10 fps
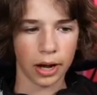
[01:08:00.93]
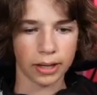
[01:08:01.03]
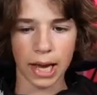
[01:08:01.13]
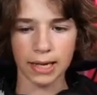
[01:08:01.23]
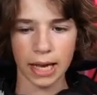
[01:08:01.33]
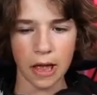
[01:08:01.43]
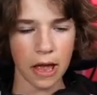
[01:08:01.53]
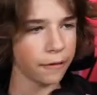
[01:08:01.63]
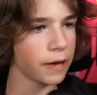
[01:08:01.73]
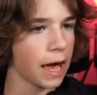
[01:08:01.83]
guys. It, eh,
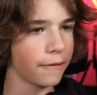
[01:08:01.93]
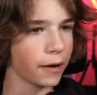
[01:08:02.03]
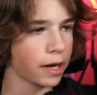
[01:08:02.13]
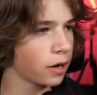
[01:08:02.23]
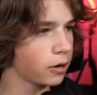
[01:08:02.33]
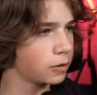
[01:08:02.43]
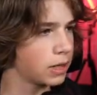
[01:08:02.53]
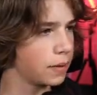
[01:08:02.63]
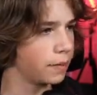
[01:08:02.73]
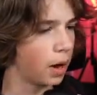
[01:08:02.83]
it, eh, yeah, if I get on your
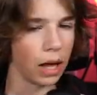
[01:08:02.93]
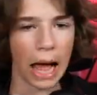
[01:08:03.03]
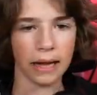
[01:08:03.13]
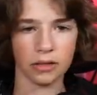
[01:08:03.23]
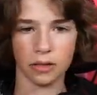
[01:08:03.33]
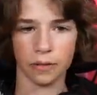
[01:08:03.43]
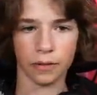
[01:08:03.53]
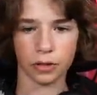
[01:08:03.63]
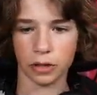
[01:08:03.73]
team, I'll add you for sure.